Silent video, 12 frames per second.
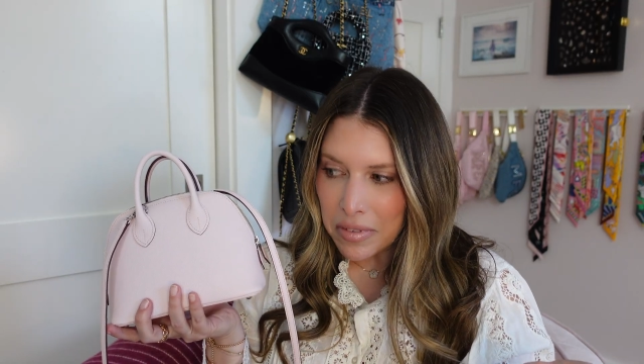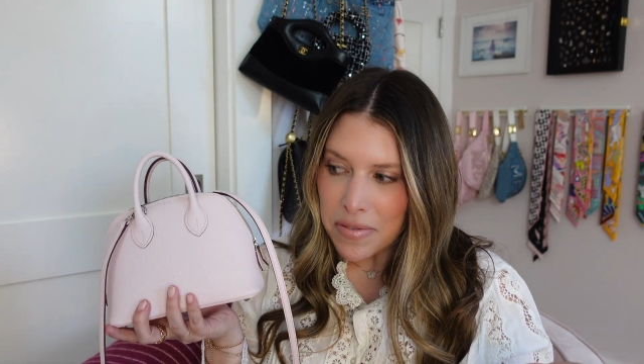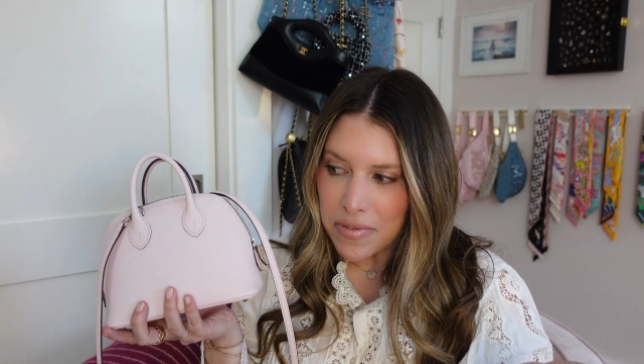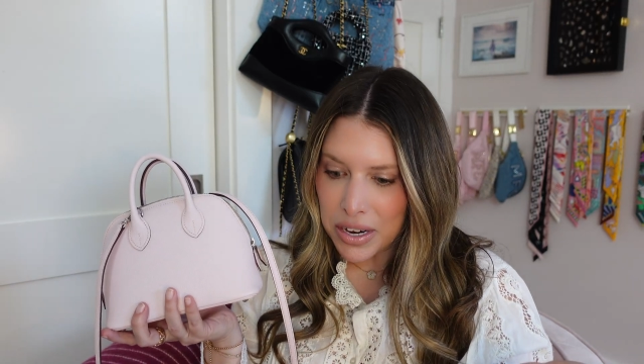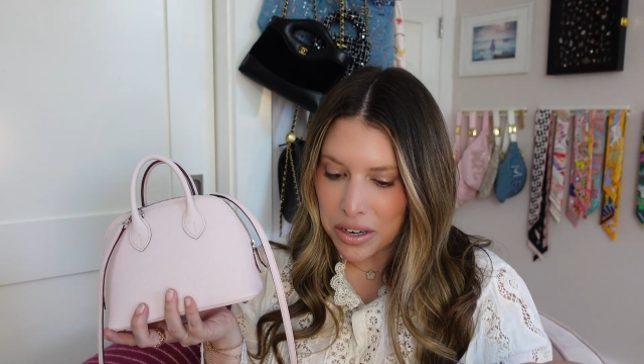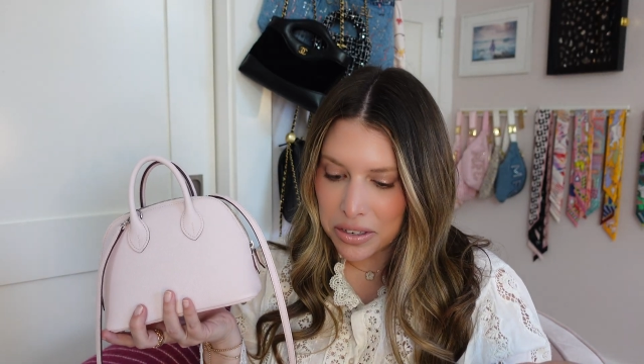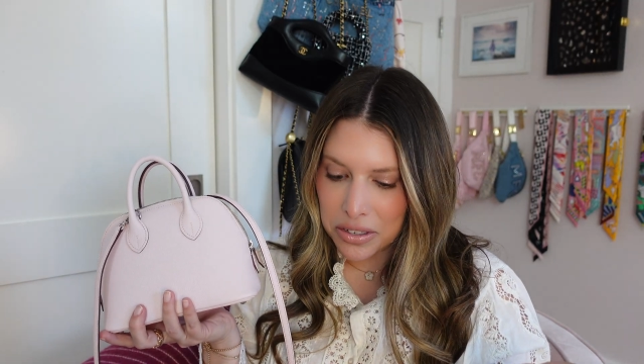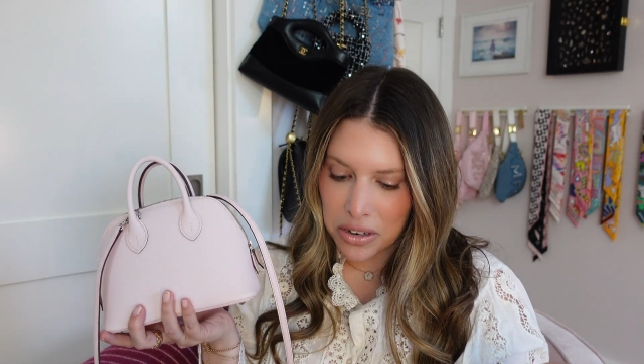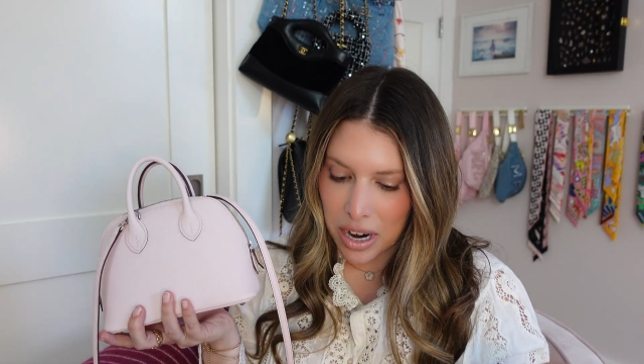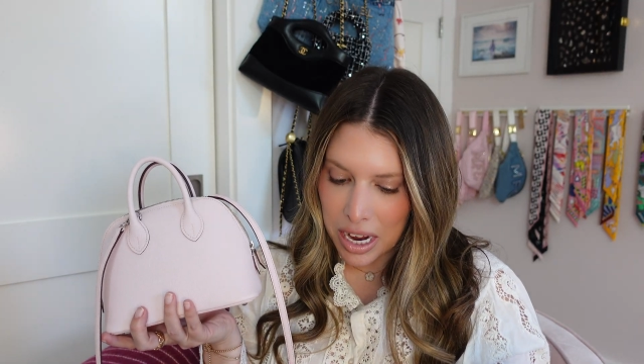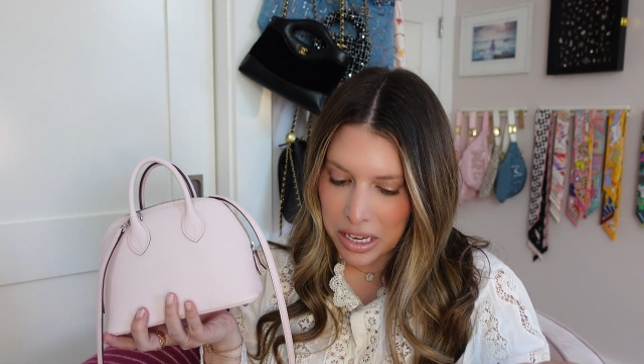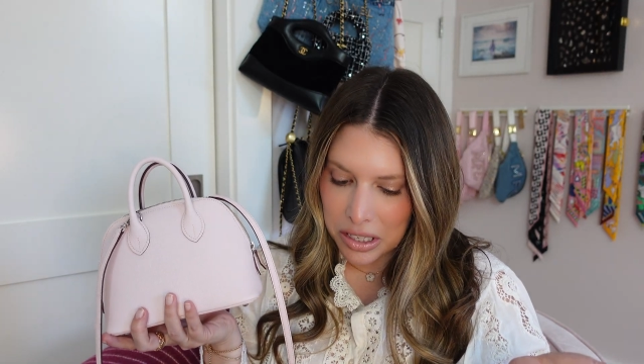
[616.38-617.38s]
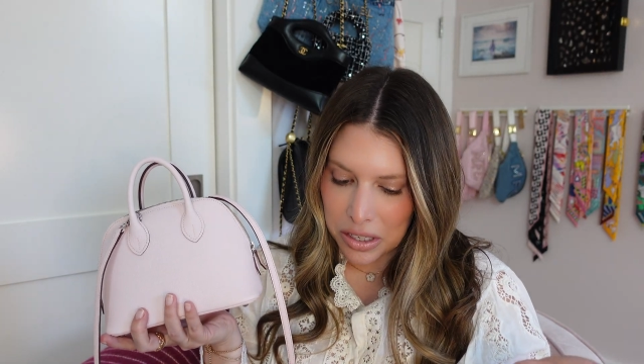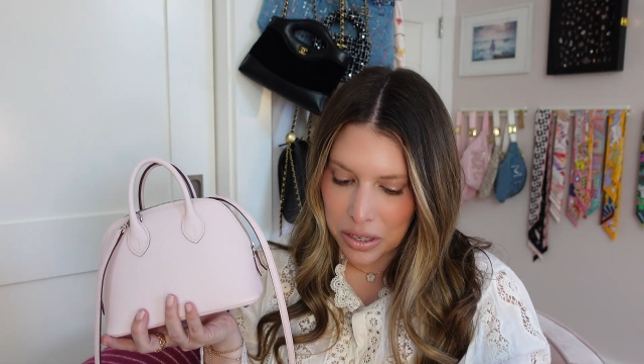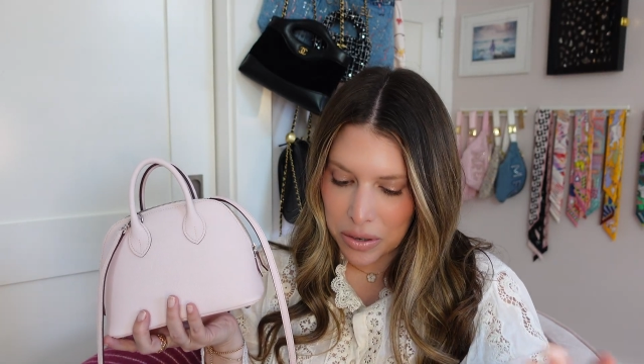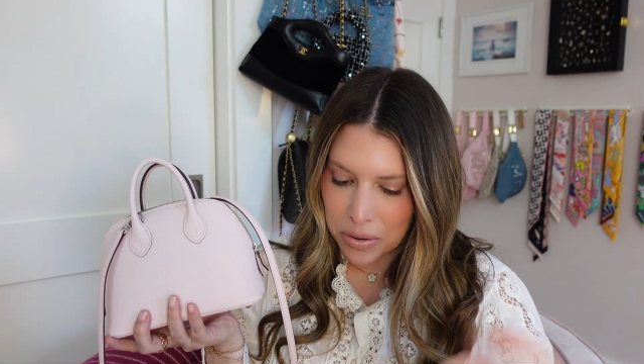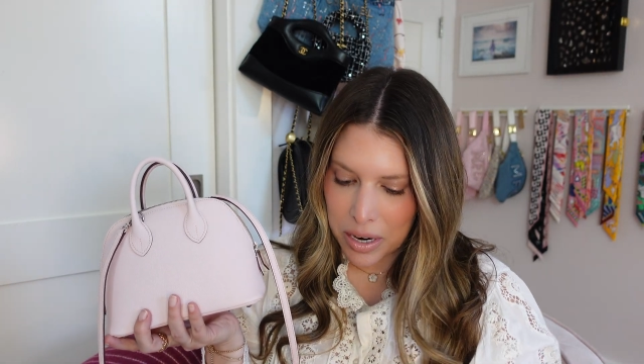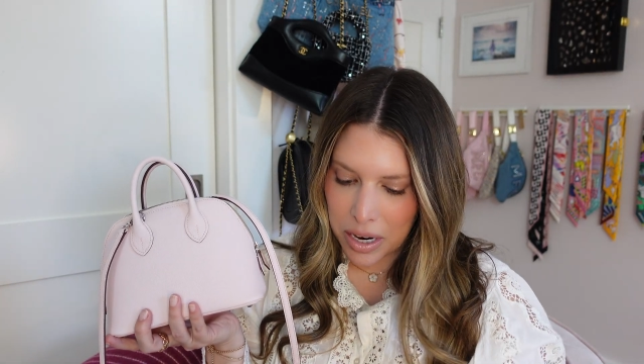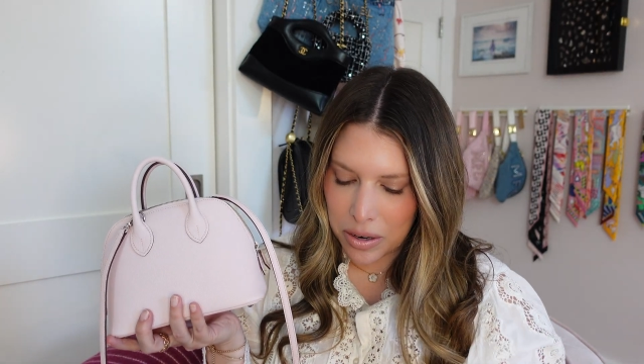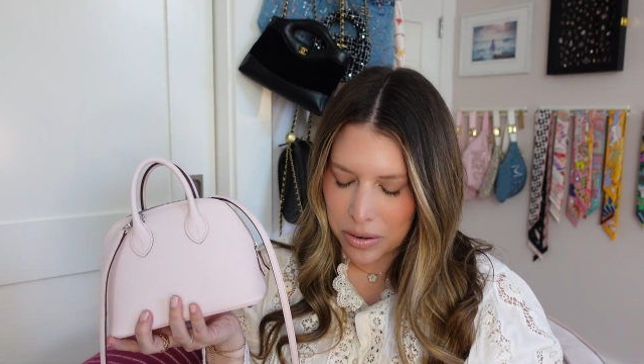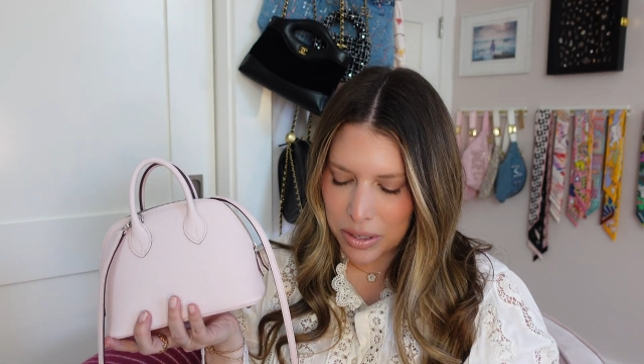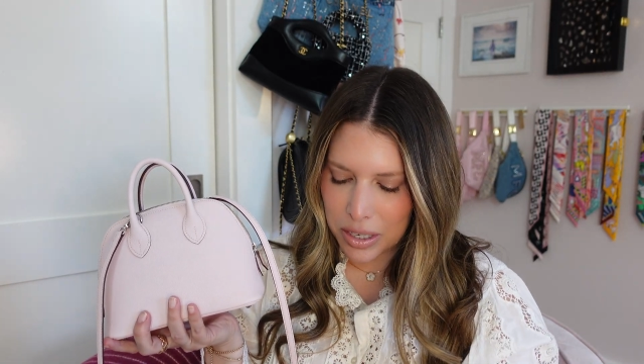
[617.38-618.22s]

Fingers crossed, who knows?